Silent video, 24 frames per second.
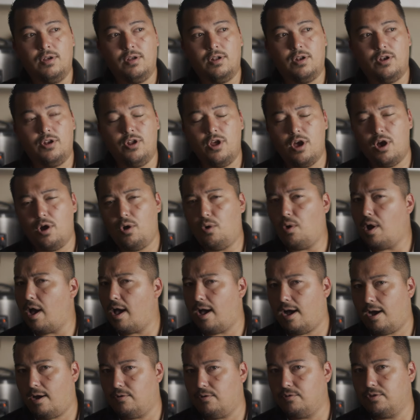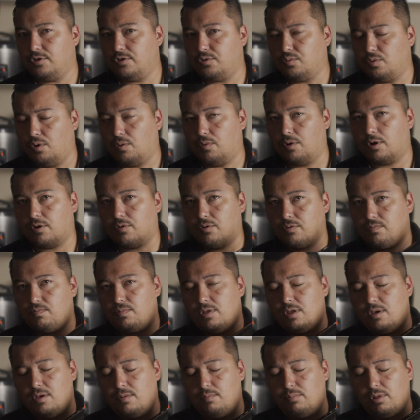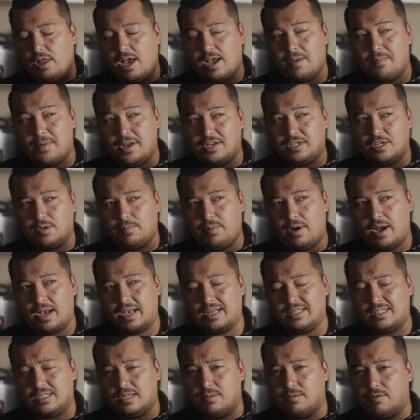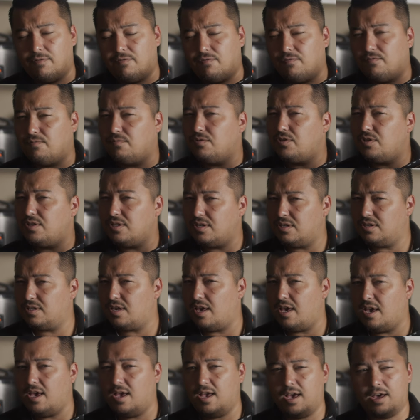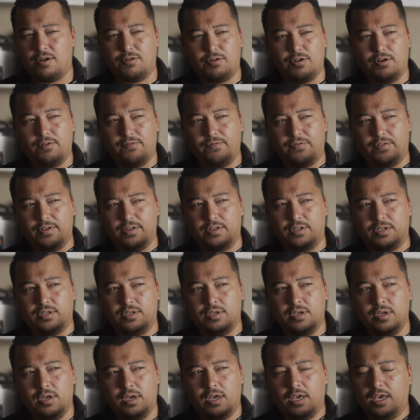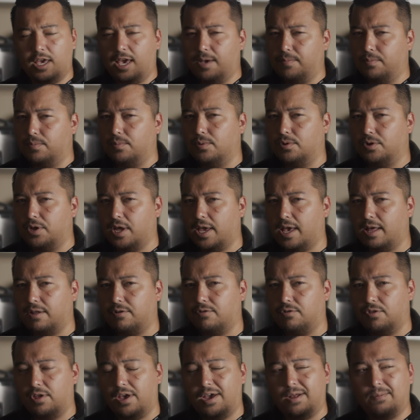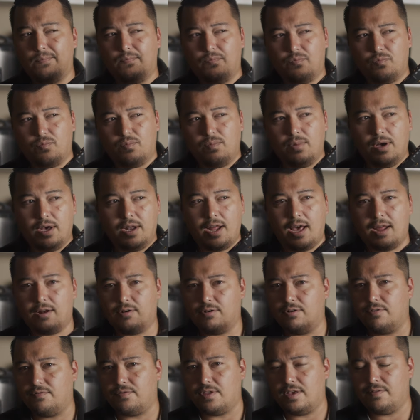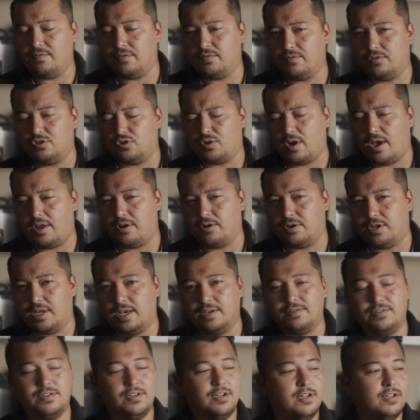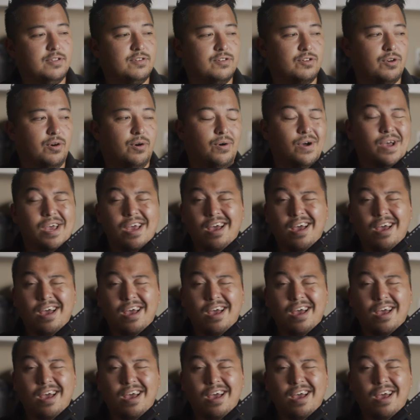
know how this will work with the Blackmagic Pocket Cinema 6K. I don't know if that's capable to handle that, but I don't know if they've even tried or tested it, so